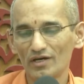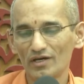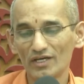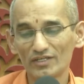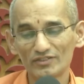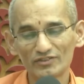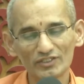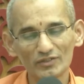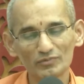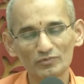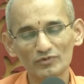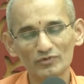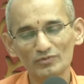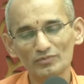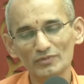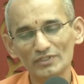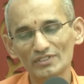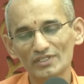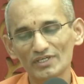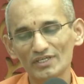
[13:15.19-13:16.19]

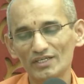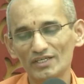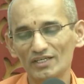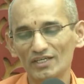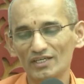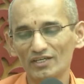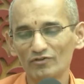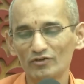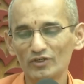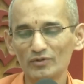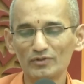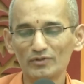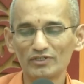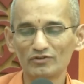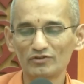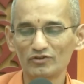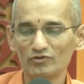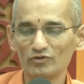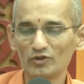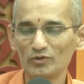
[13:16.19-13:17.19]
Except Mother Kaikeyi,
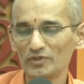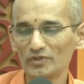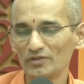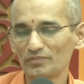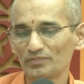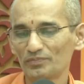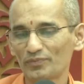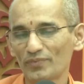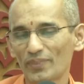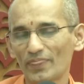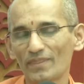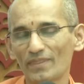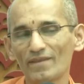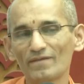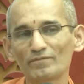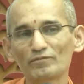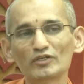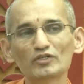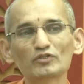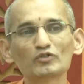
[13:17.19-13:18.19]
everybody was weeping.
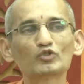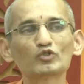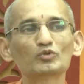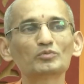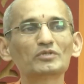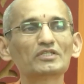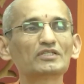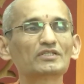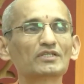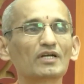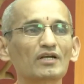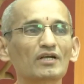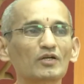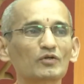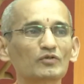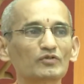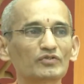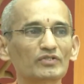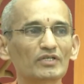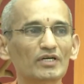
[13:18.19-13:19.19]
Then Sumantra
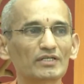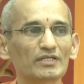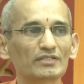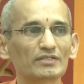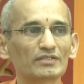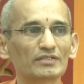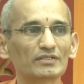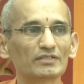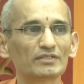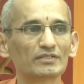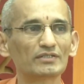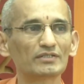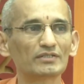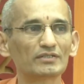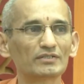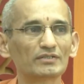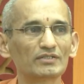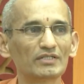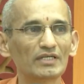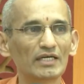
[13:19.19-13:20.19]
now started
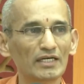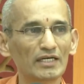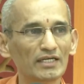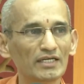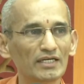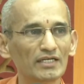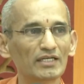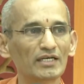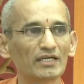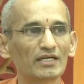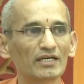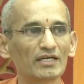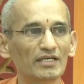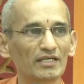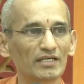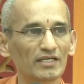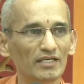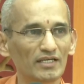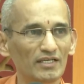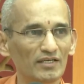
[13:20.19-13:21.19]
indicting
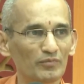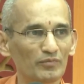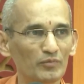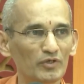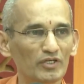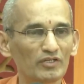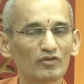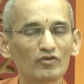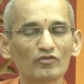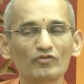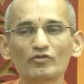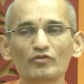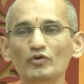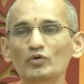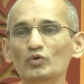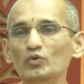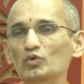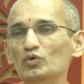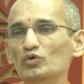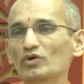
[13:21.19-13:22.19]
Kaikeyi, because of
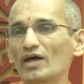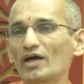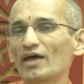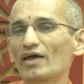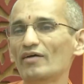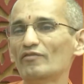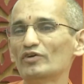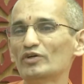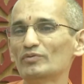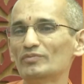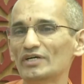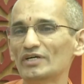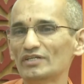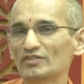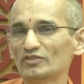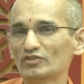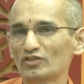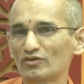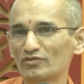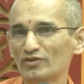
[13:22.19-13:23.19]
you, everybody
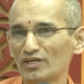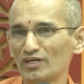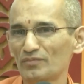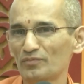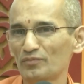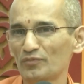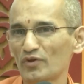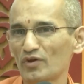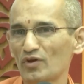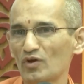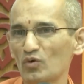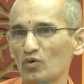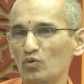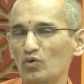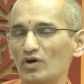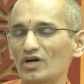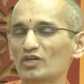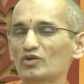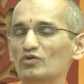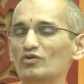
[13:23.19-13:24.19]
is suffering.
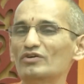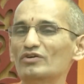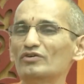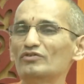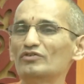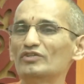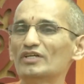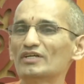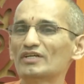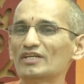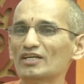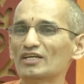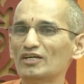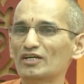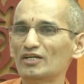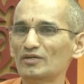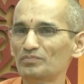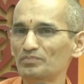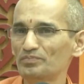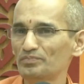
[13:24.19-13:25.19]
What you will do with that
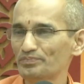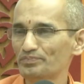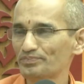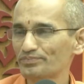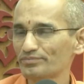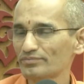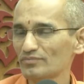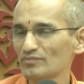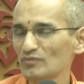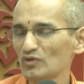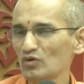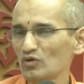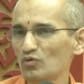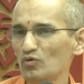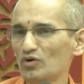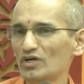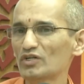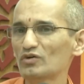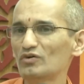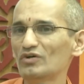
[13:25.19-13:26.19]
kingdom?
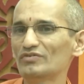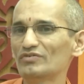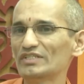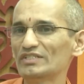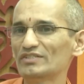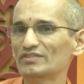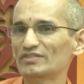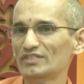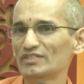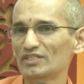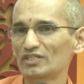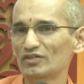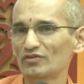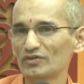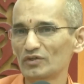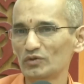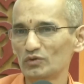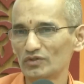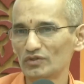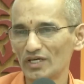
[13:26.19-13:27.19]
What you will do with the city of
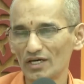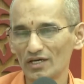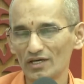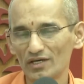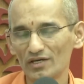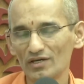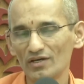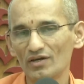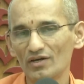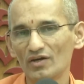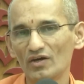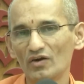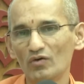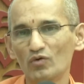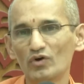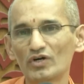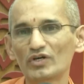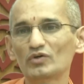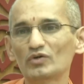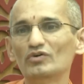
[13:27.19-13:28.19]
Ayodhya?
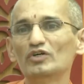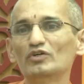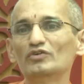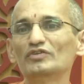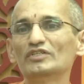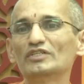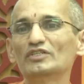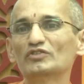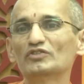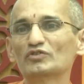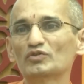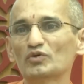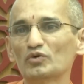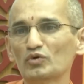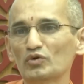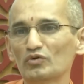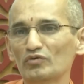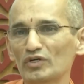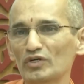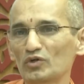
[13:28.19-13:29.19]
What you will do with this
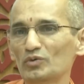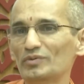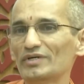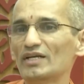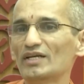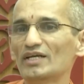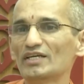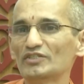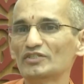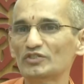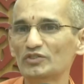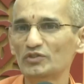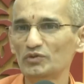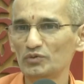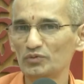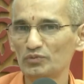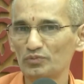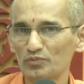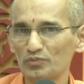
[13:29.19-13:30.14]
throne when nobody likes you?